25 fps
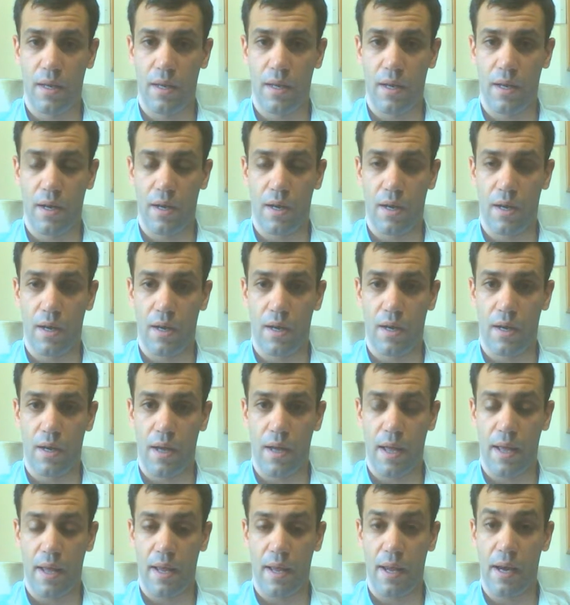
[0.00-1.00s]

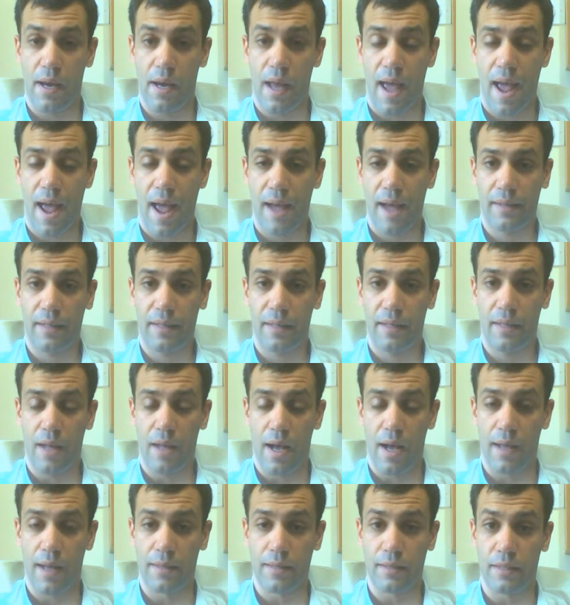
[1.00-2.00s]
acting
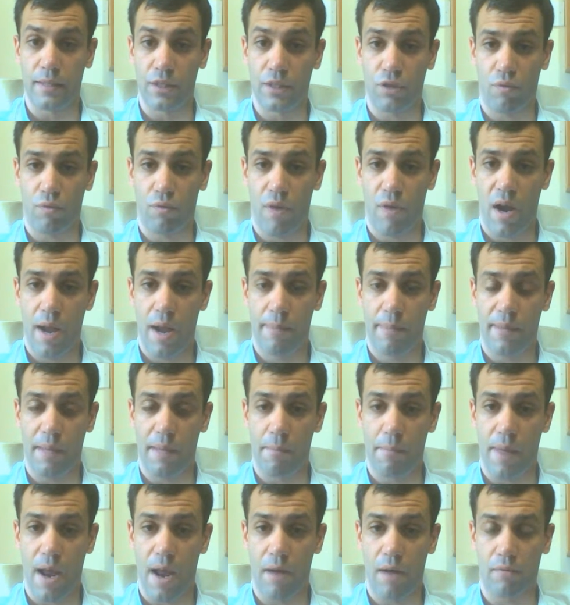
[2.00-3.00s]
as described
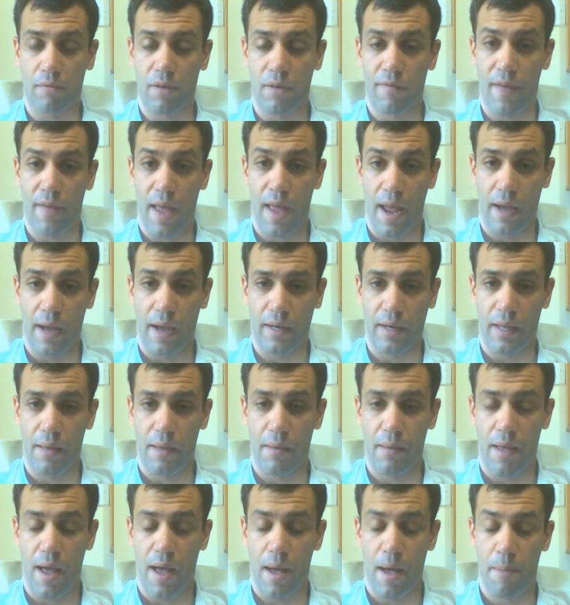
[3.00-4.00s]
in paragraph 8.
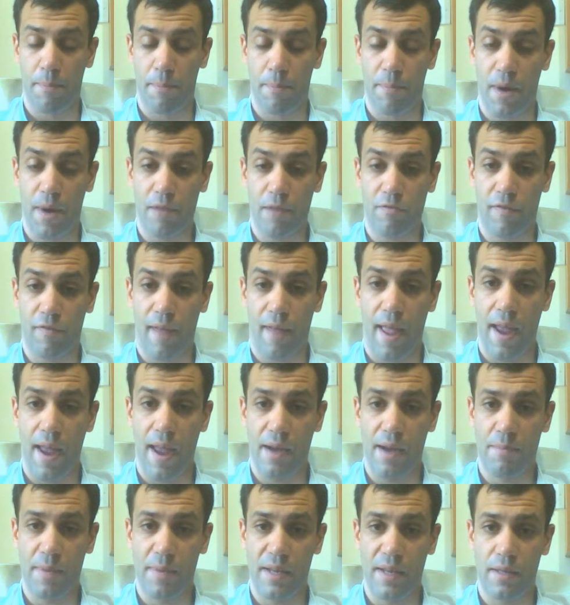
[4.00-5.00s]
Paragraph
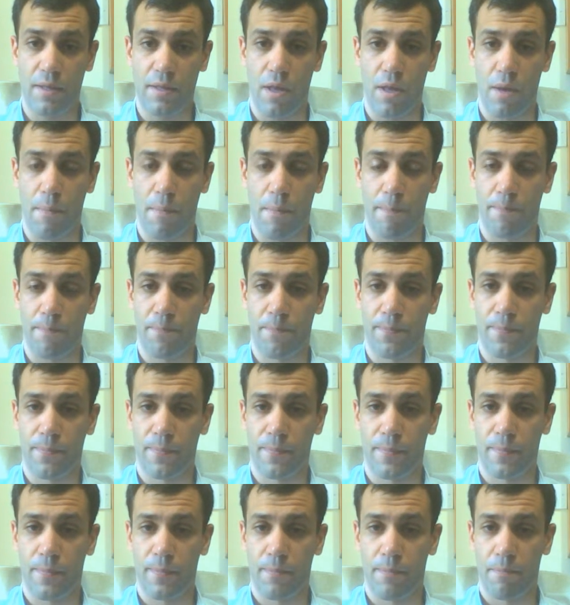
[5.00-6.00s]
8 being the
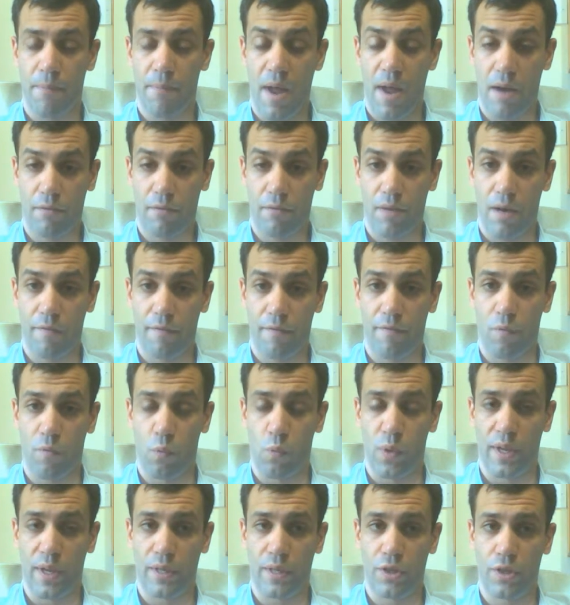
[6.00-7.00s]
paragraph
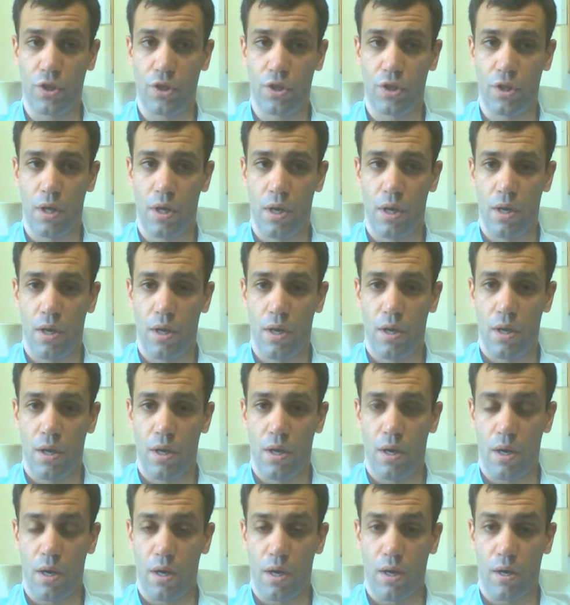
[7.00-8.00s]
which
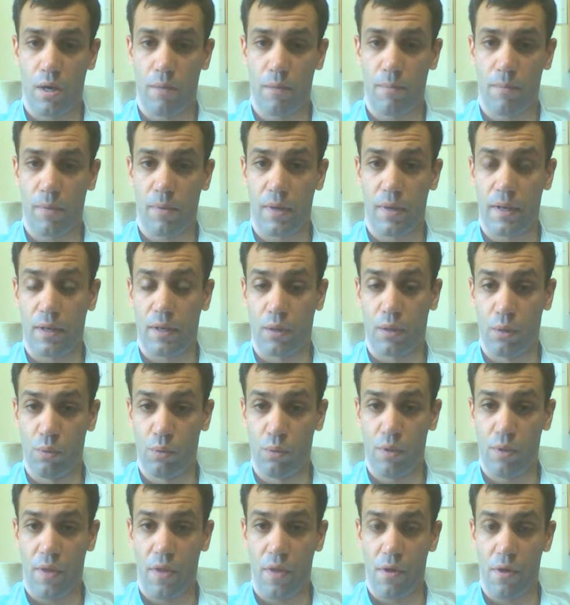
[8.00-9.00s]

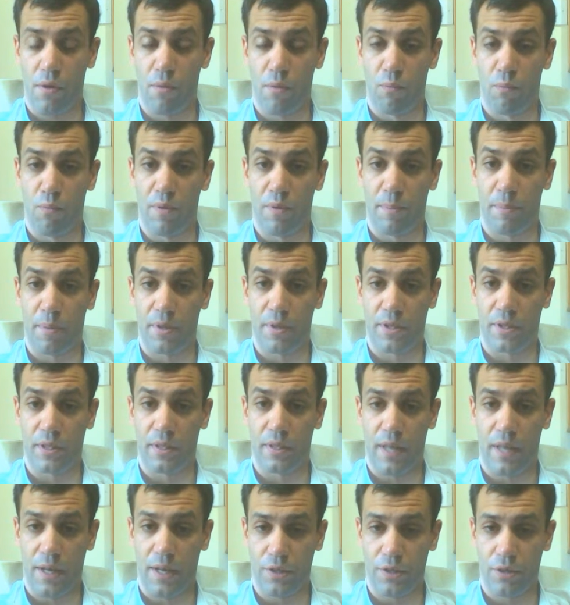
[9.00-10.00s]
included the
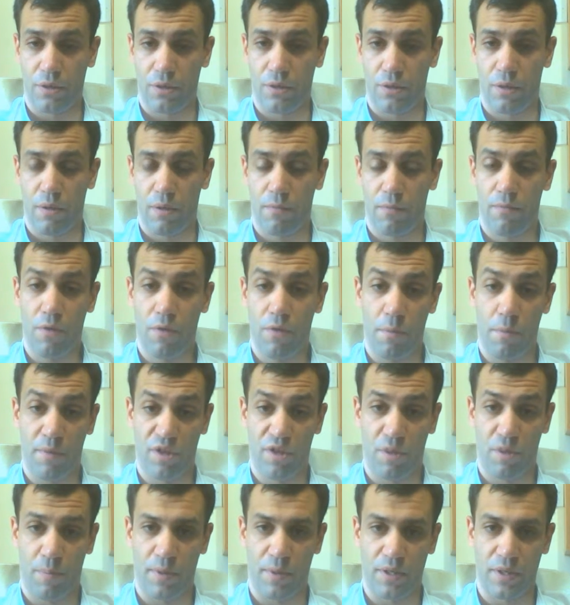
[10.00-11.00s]
representations, the
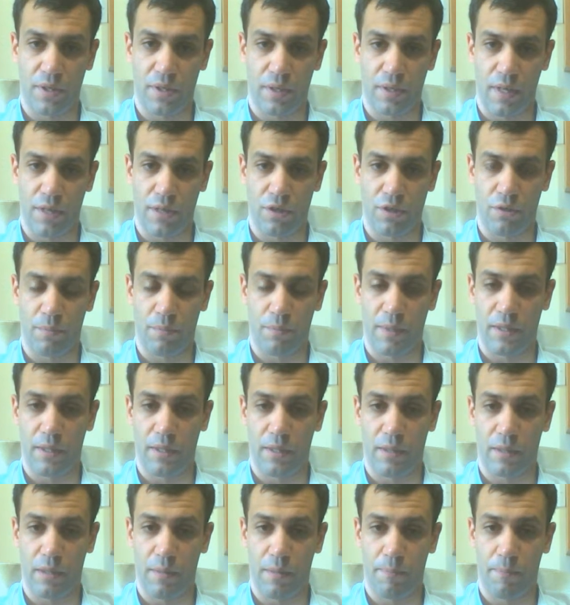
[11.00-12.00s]
misrepresentations,
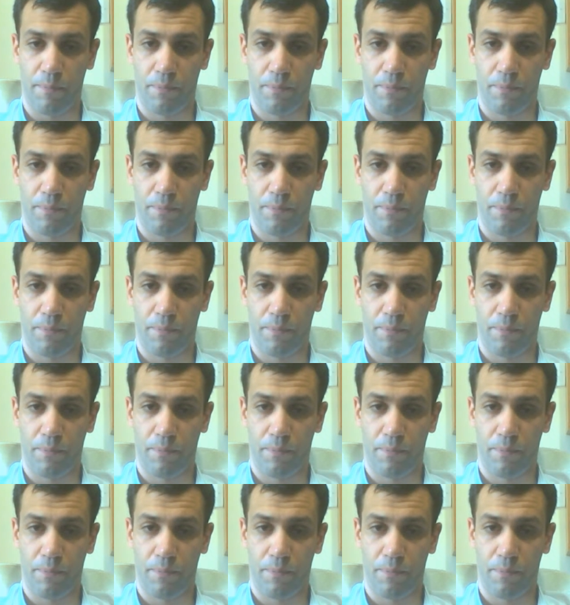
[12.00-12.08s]
basically.